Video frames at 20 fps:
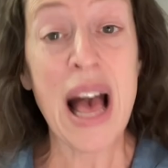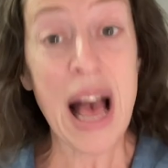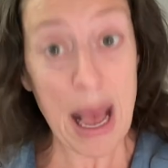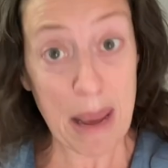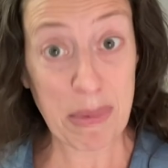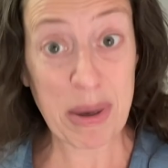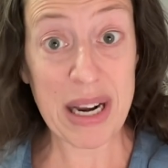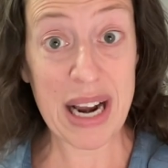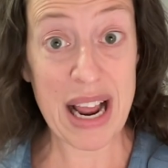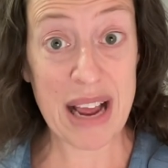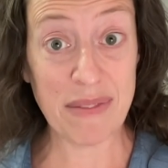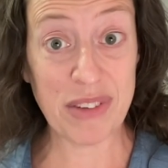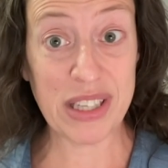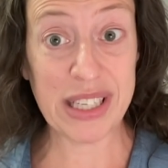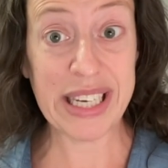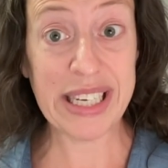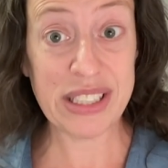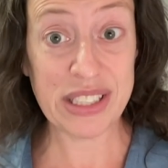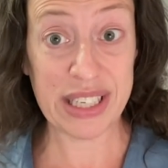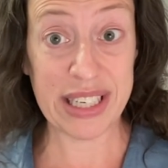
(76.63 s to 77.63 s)
I'm gonna have a
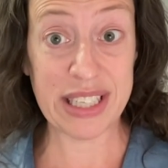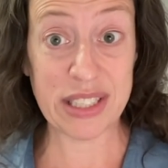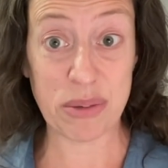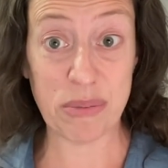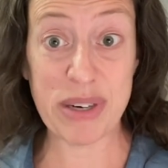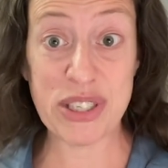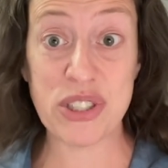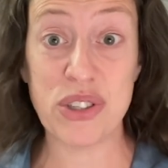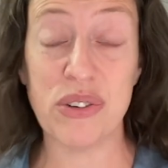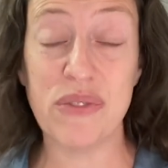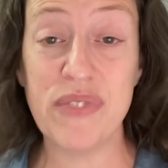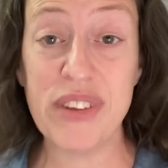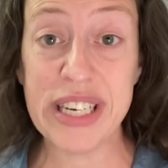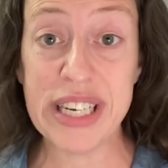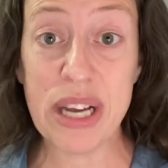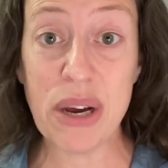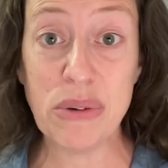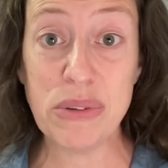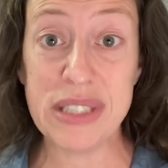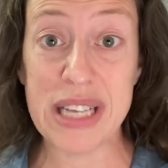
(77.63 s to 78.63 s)
link to his original
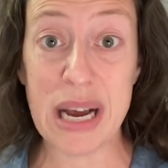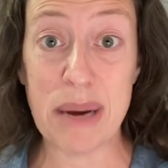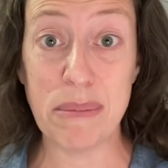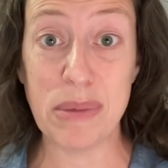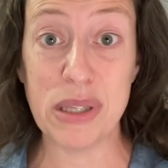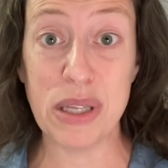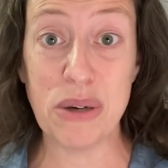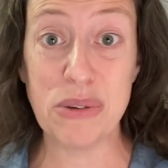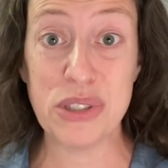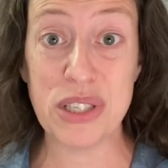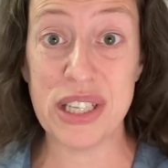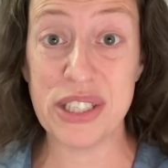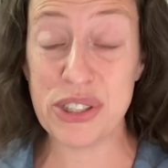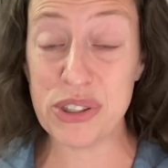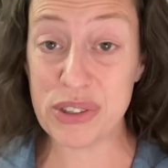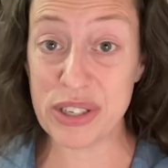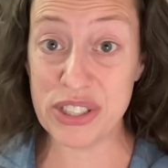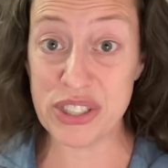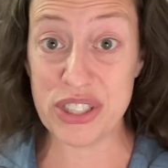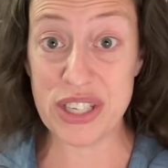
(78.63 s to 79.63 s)
video down below so
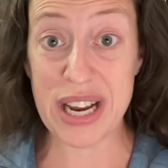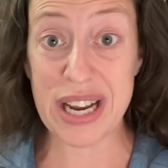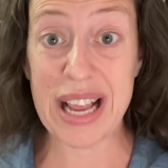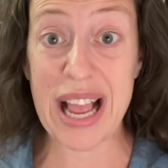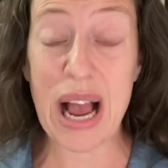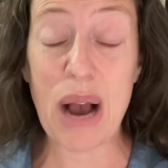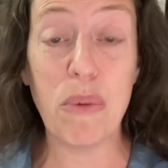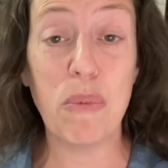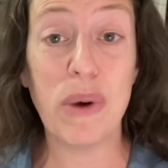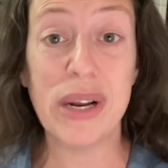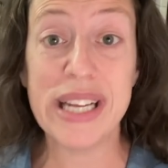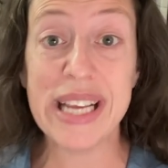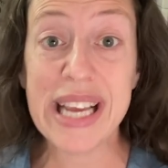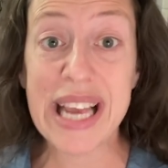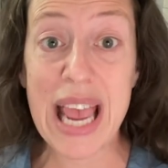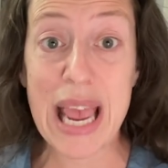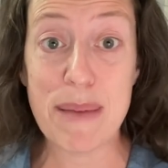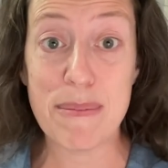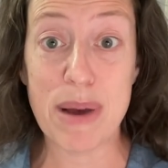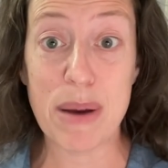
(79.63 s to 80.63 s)
that you can check out what he
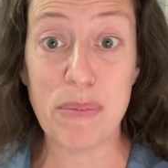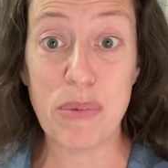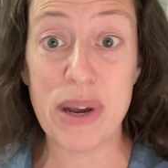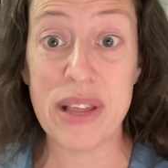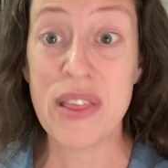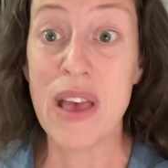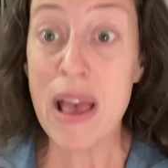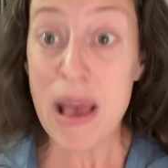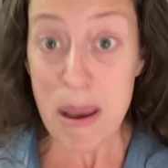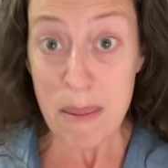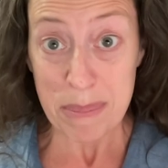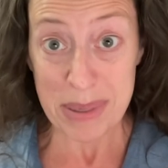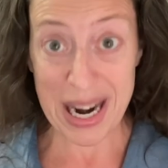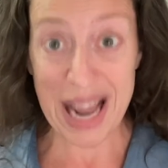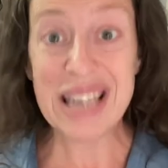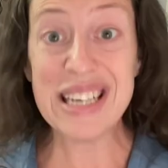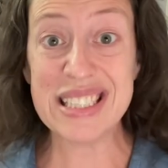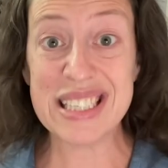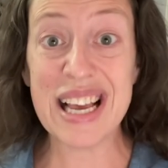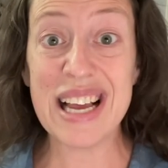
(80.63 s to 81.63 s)
came up with, but
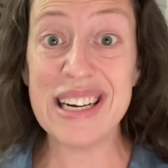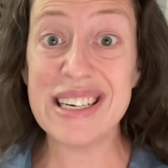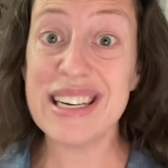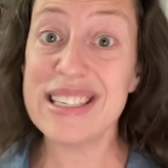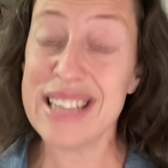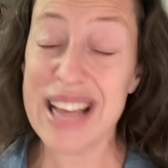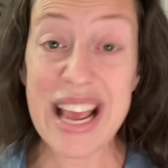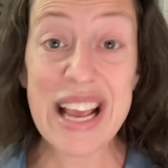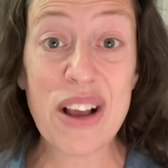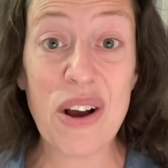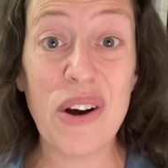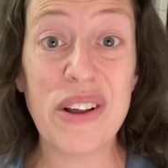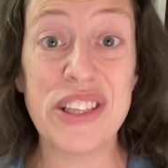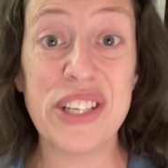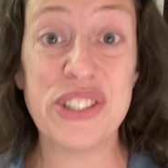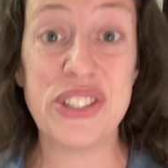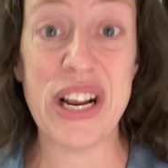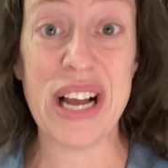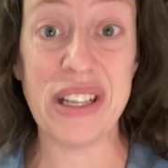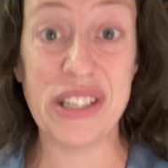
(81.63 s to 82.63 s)
I decided to take on
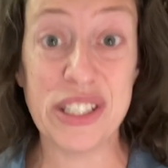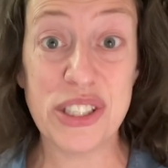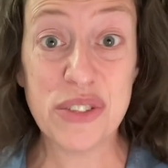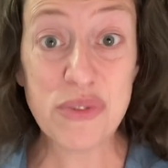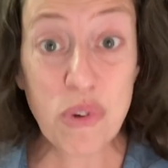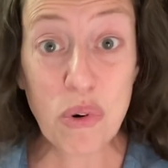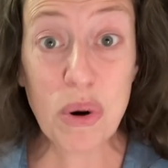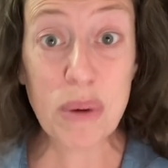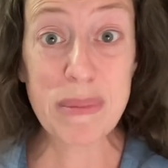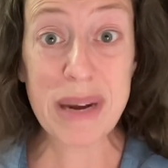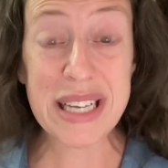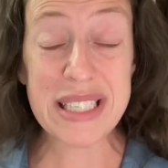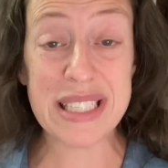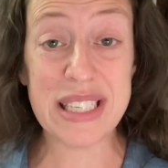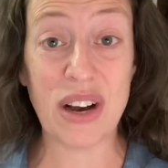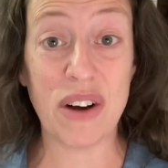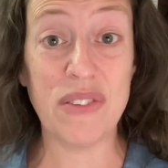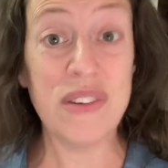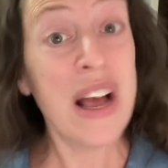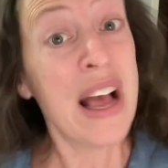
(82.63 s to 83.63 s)
the challenge for
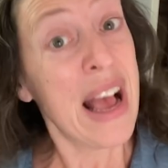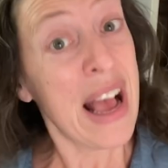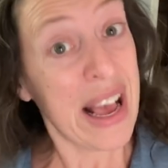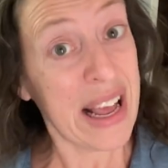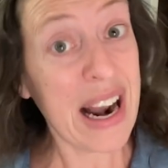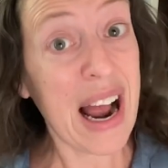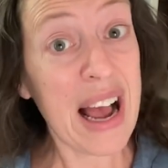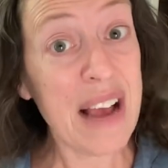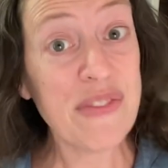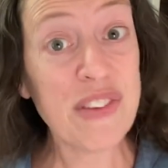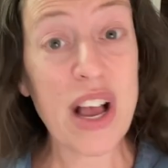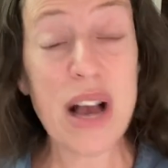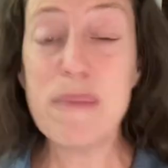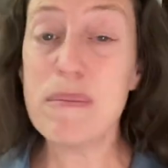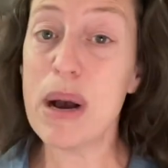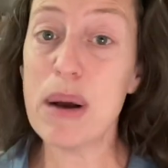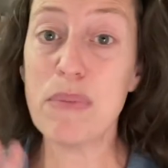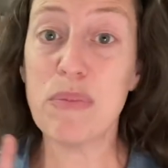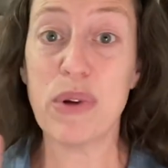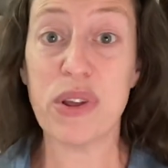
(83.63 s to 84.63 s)
myself, and I've
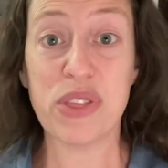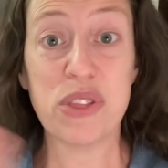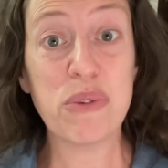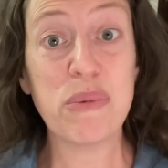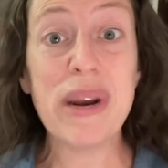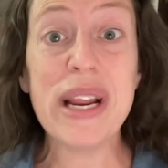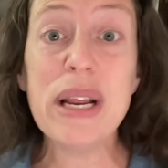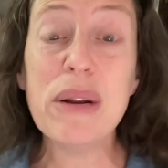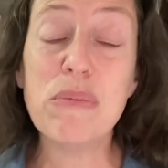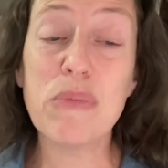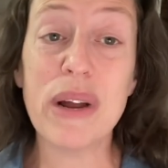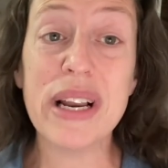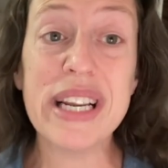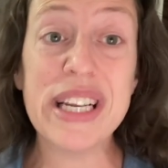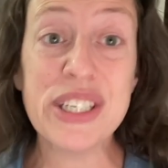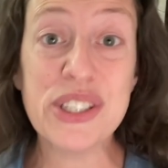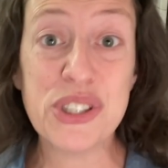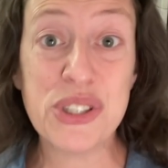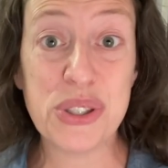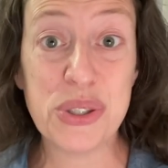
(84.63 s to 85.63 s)
come up with three
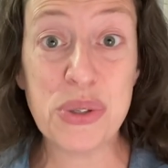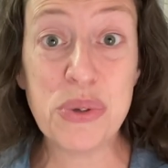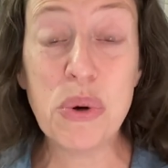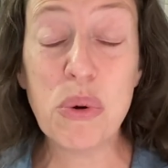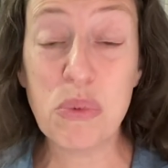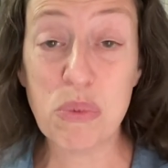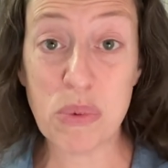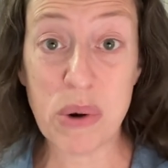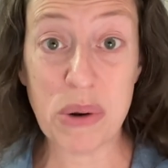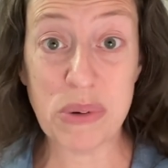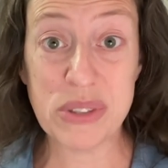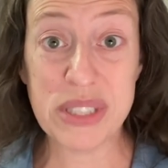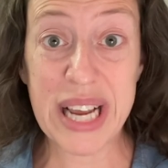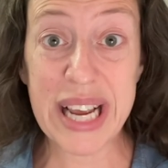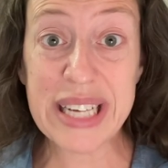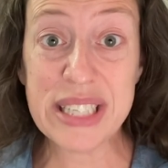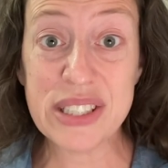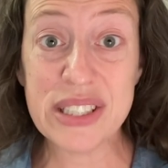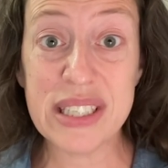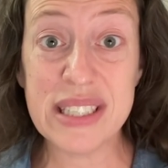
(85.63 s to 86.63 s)
running shoe
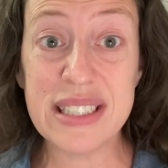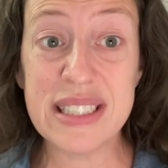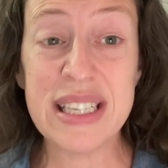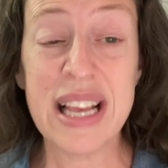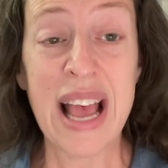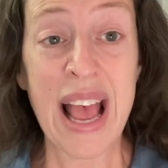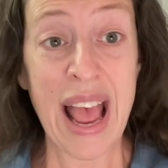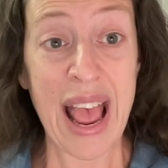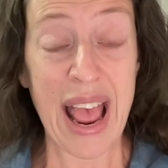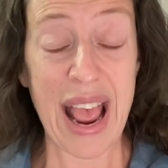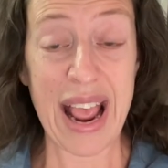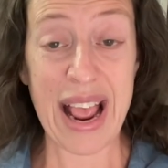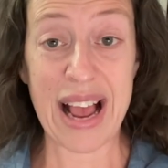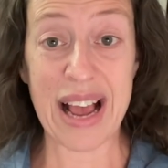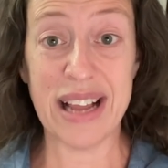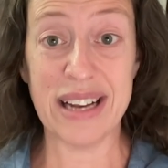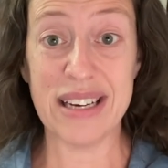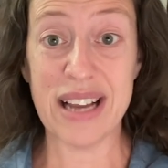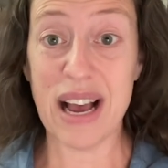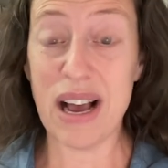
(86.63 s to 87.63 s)
rotations,
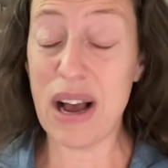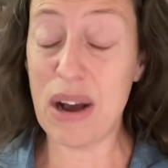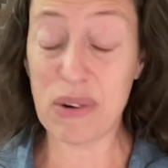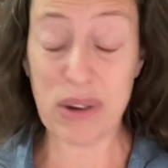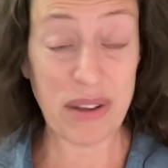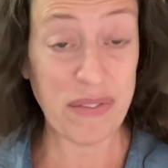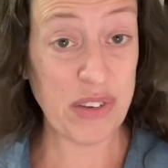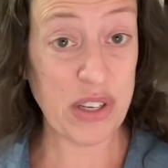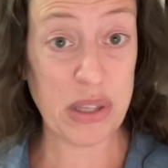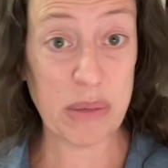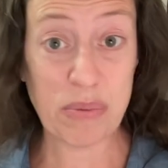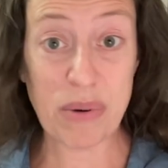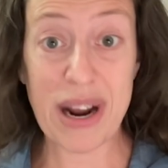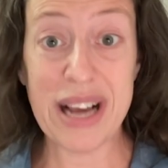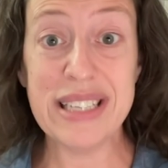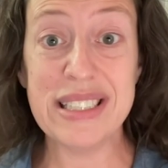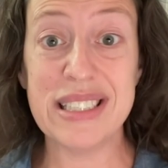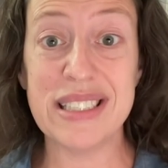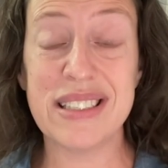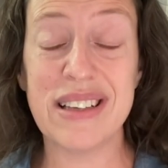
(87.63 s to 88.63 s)
and I'll give you the
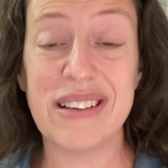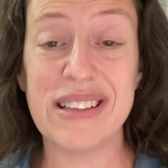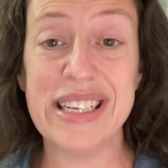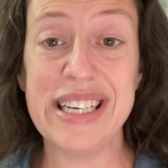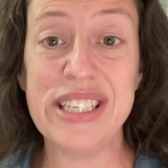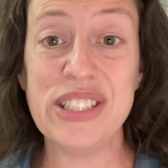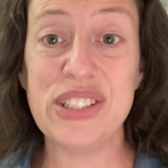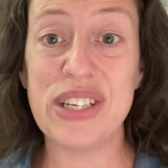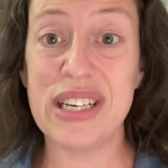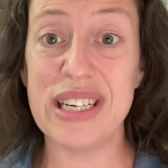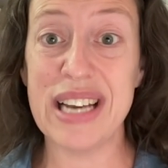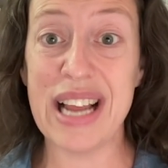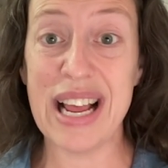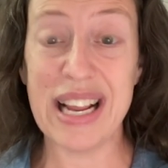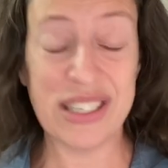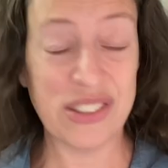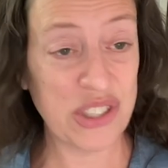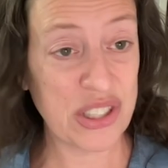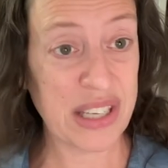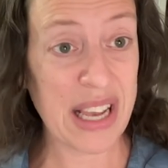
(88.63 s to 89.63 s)
prices on each
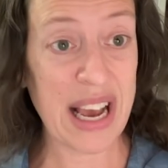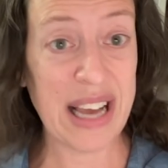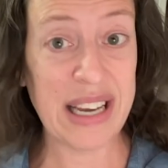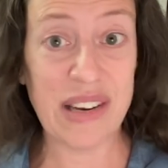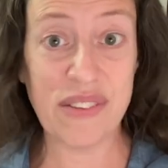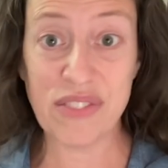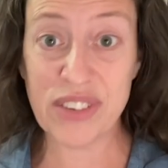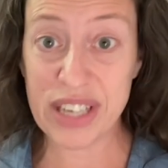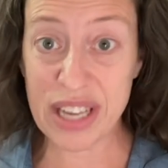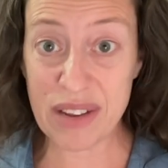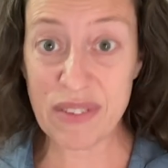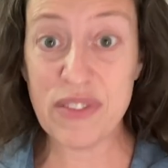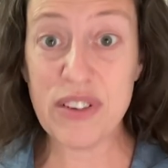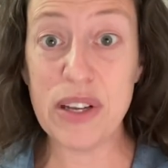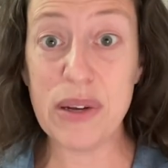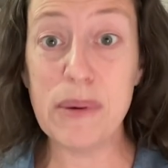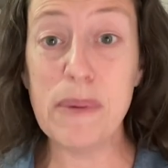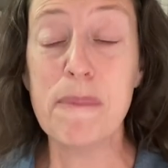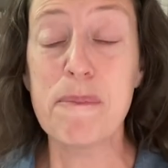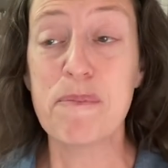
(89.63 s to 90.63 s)
and just kind of give
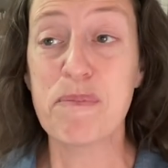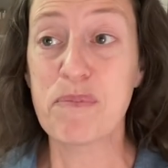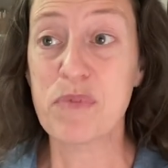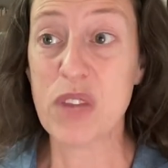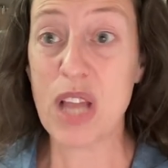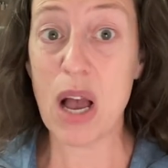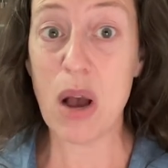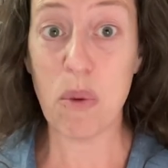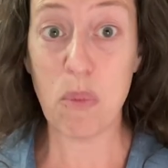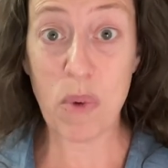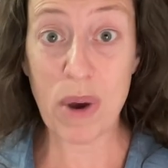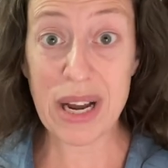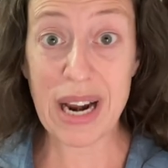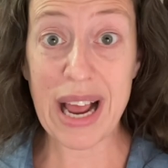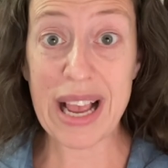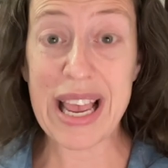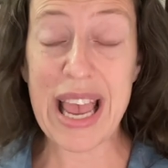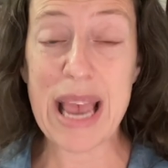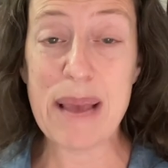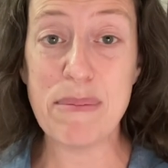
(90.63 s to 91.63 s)
you what
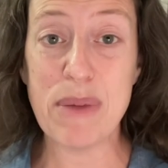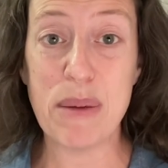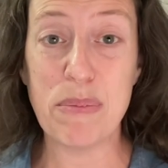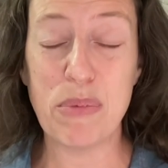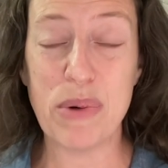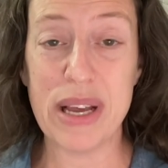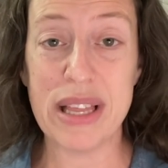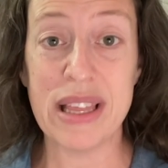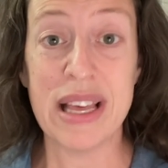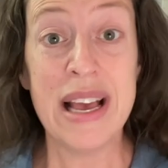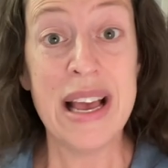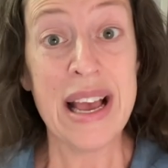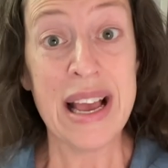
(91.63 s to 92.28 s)
I came up with.